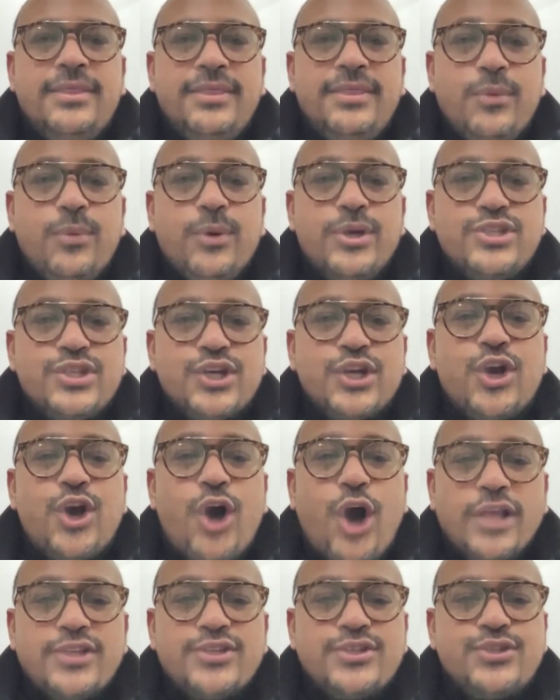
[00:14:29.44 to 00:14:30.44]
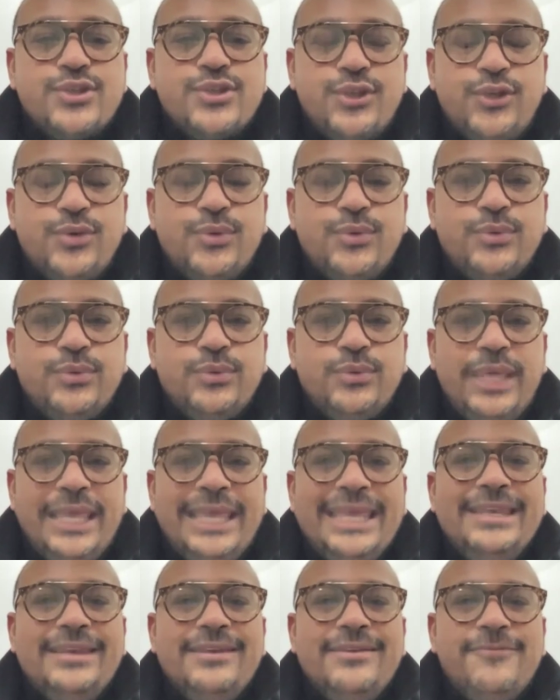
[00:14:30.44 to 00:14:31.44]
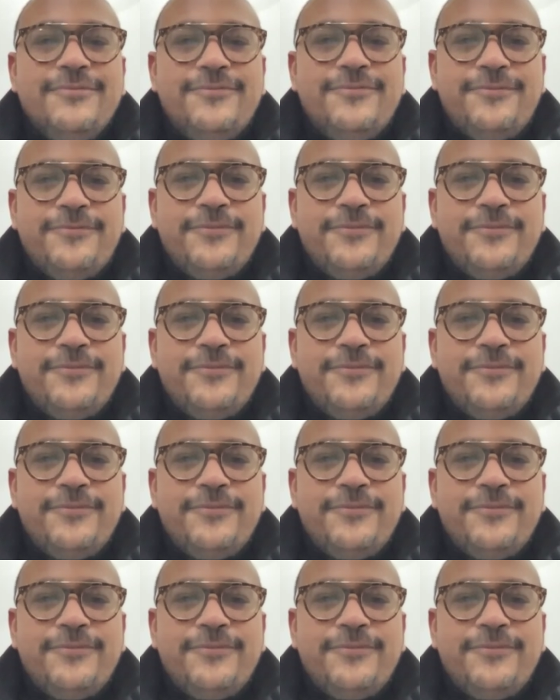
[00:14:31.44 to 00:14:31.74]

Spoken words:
there was a cost to you in